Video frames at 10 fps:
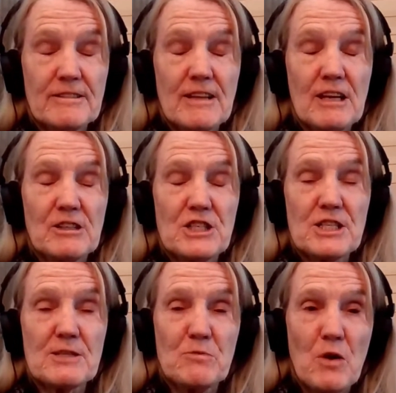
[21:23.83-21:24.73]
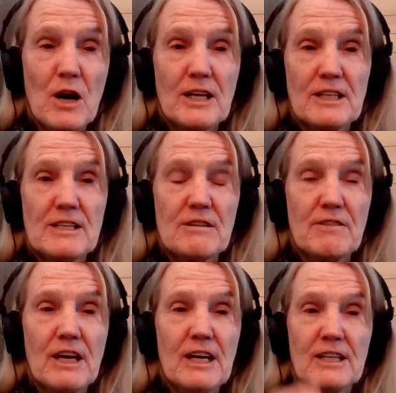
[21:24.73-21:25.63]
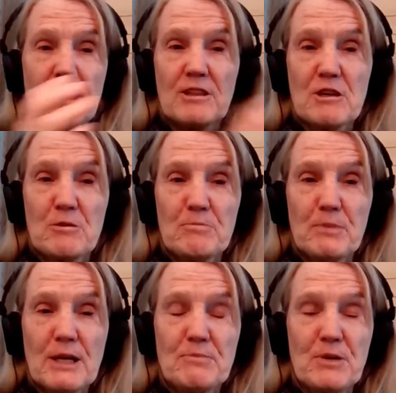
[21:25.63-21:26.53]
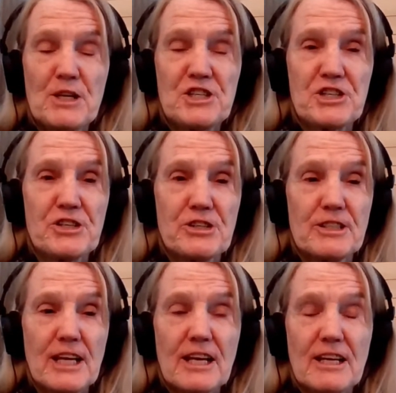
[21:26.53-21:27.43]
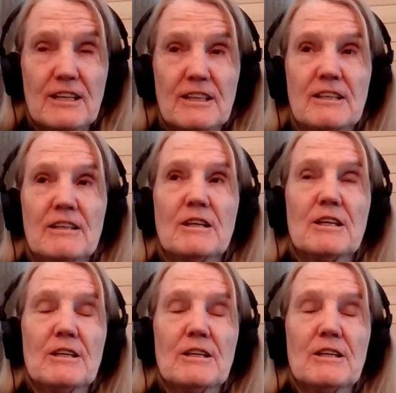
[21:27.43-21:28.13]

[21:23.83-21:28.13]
They could just walk into the van, get their blood pressure taken.